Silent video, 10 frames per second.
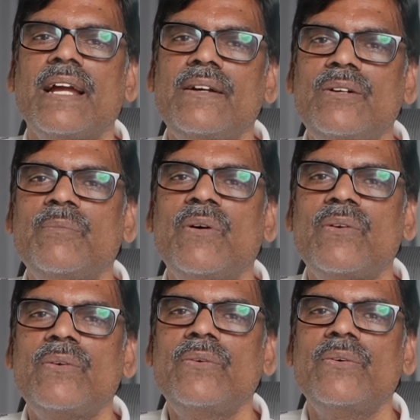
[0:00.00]
and
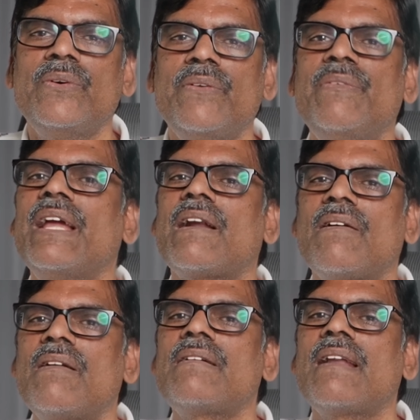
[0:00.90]
tomorrow, we are
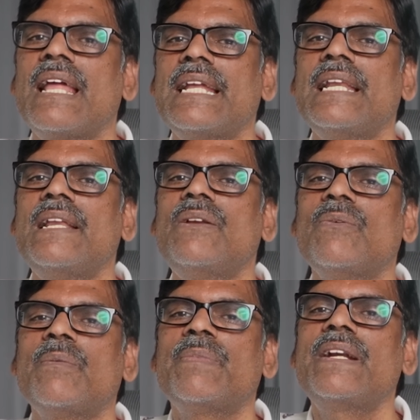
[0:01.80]
not likely to
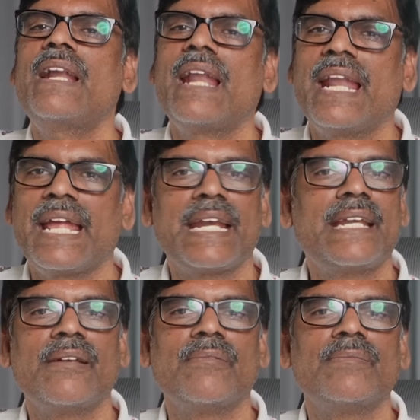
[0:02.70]
open
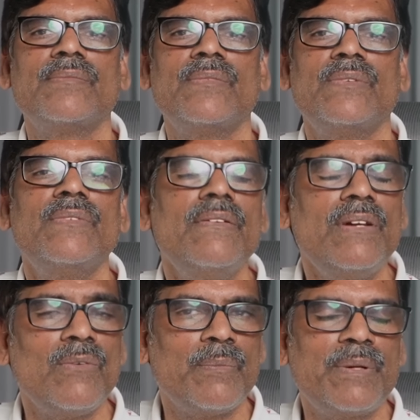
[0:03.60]
negative. We
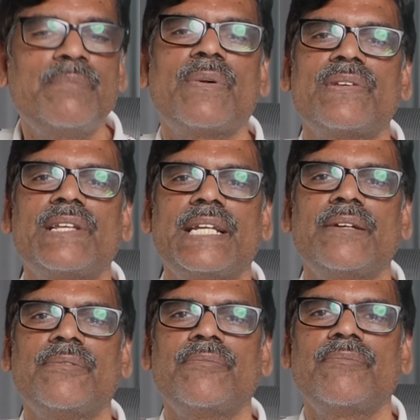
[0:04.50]
will open positive.